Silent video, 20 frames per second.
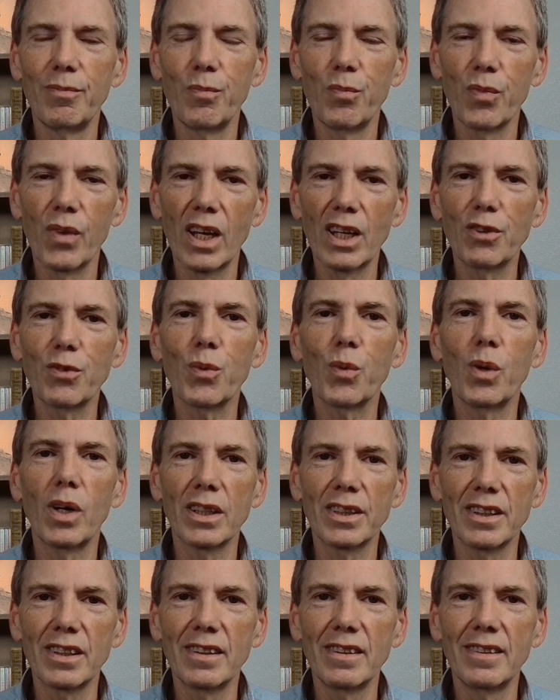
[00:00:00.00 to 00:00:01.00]
Thanks for
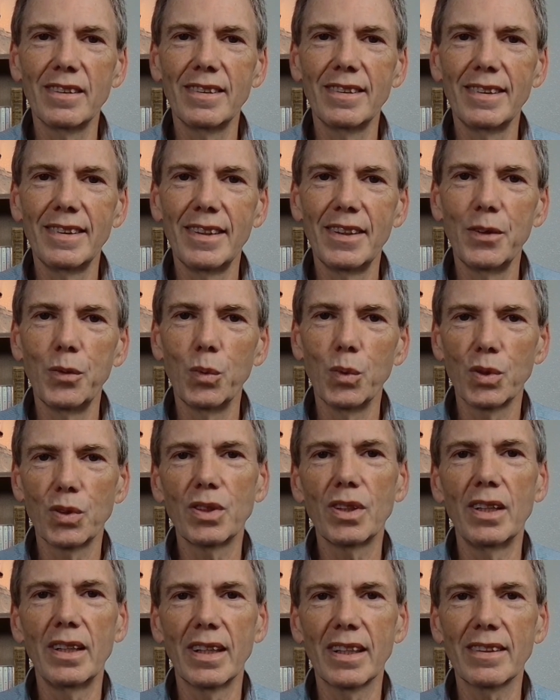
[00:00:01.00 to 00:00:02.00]
watching. We'll see
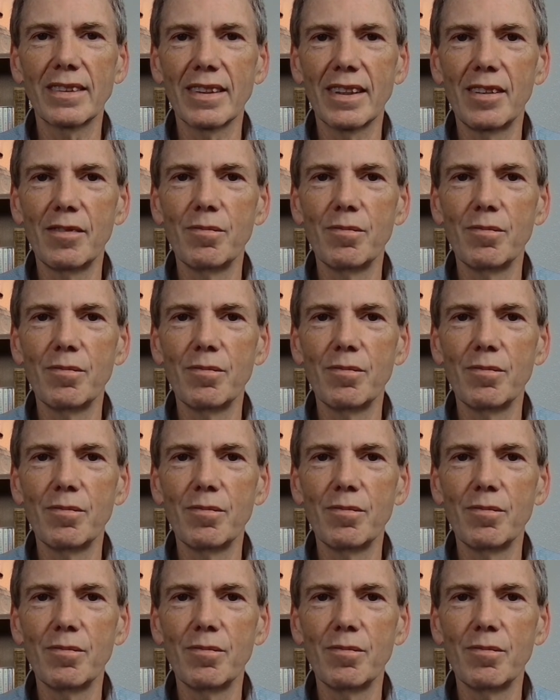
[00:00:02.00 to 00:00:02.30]
you next time.